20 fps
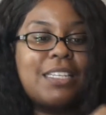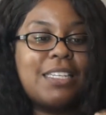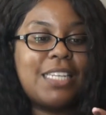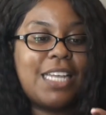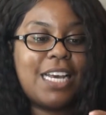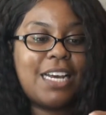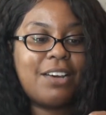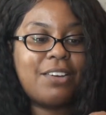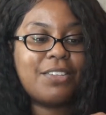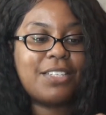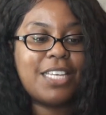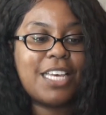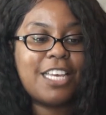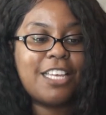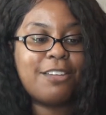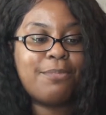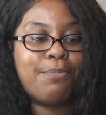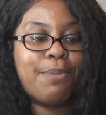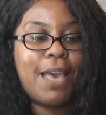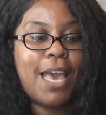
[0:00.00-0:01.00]
not gonna say
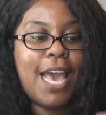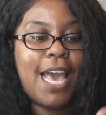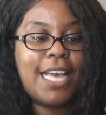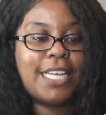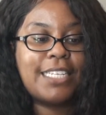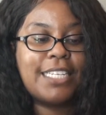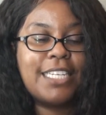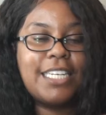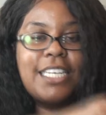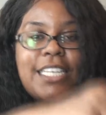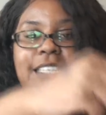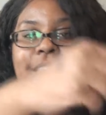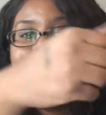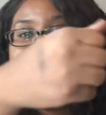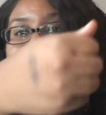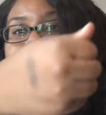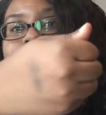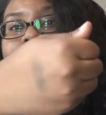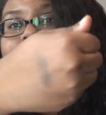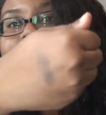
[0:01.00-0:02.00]
it's patchy. It's
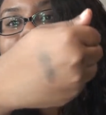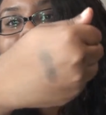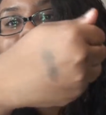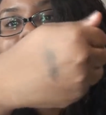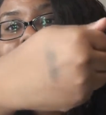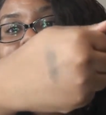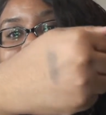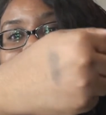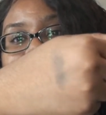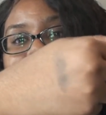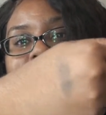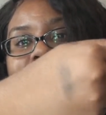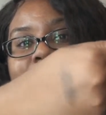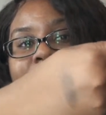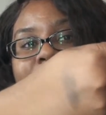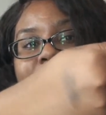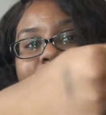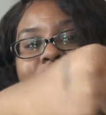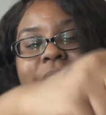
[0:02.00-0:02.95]
more glittery